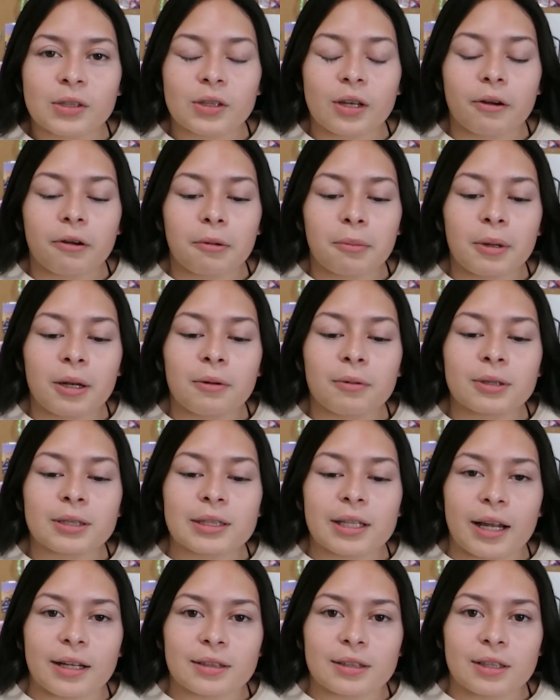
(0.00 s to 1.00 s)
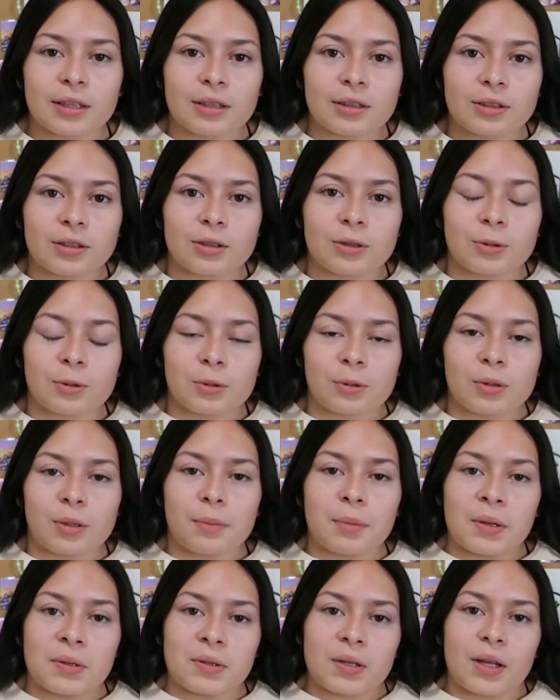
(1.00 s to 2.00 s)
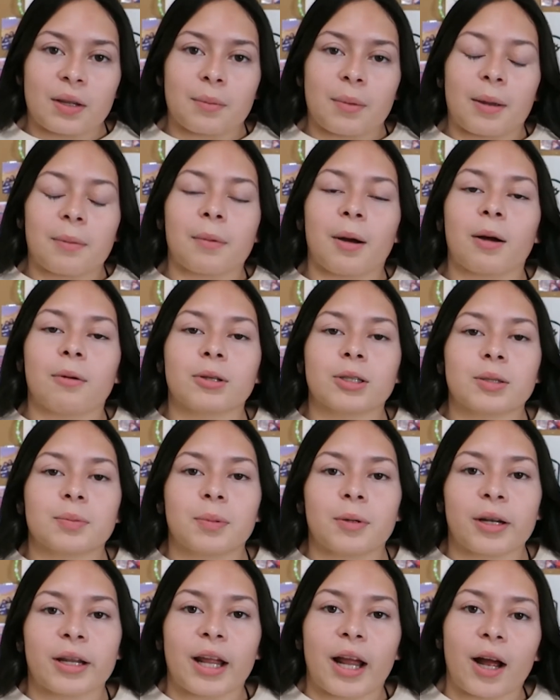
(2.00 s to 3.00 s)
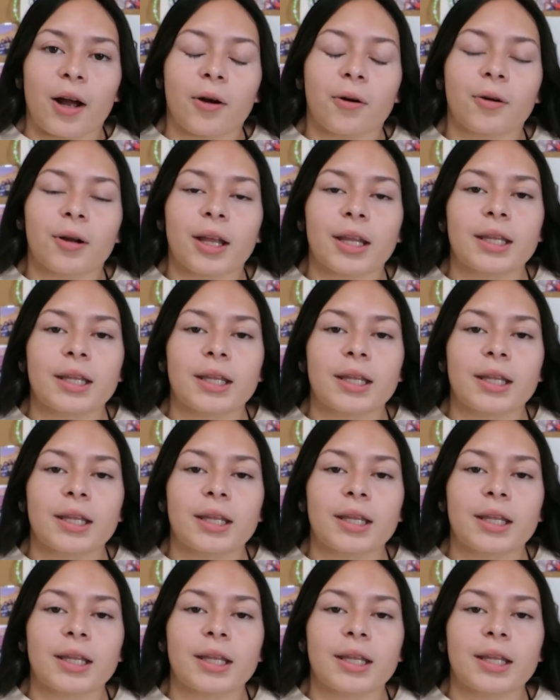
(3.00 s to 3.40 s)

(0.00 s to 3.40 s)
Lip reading: So everybody was dancing to the music my mom was putting out.